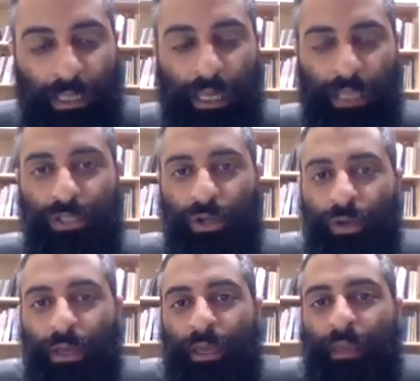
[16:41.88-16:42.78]
And
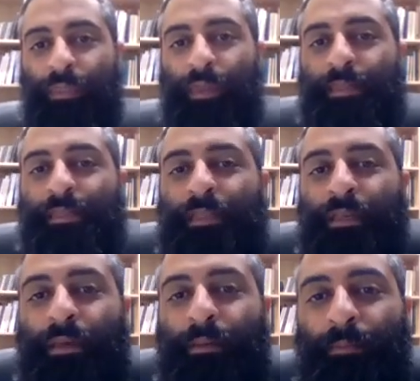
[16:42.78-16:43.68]
so this
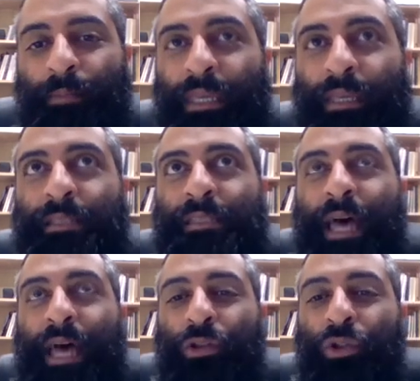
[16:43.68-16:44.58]
means
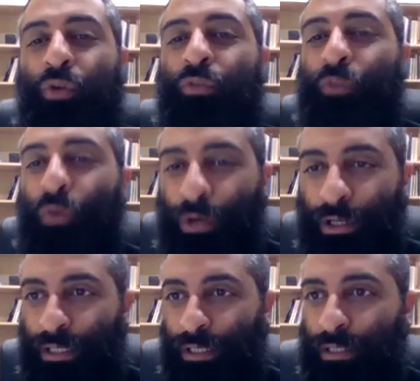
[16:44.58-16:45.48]
that no
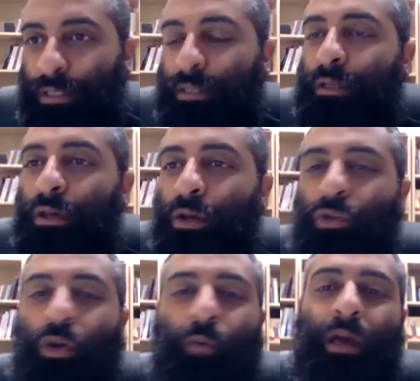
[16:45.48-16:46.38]
force,
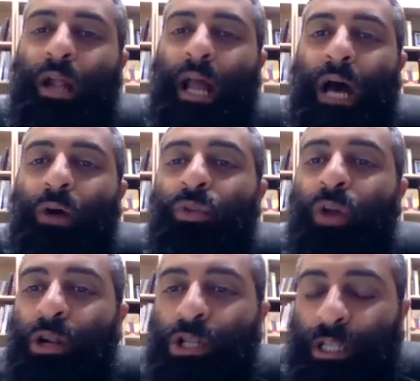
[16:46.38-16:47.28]
no matter how
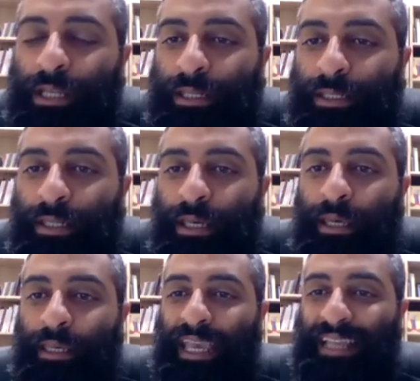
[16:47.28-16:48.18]
large it is,
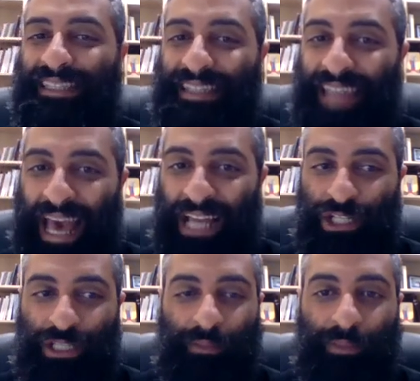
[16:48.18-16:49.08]
can
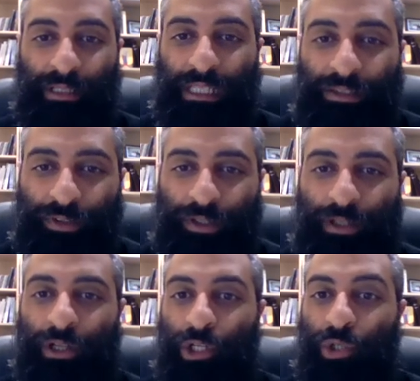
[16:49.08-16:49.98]
snatch the
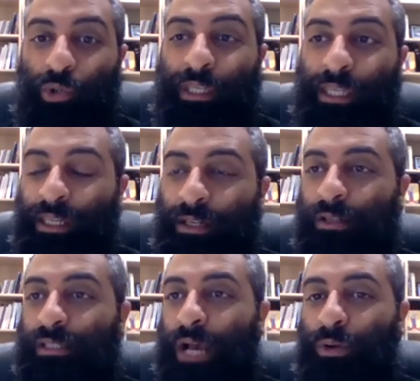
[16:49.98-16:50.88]
believer who
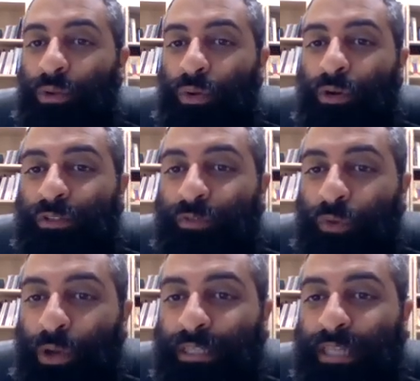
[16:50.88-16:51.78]
hears our Lord's
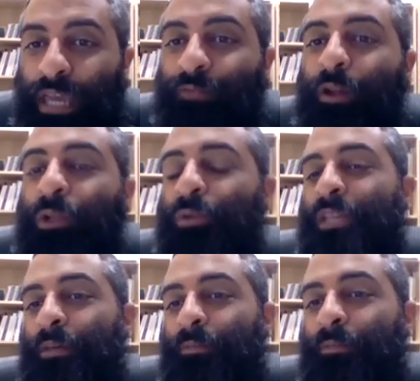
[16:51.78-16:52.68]
voice and follows
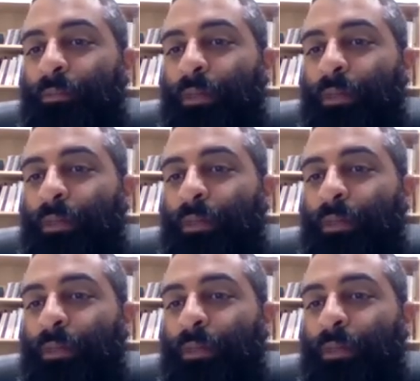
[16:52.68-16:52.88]
him.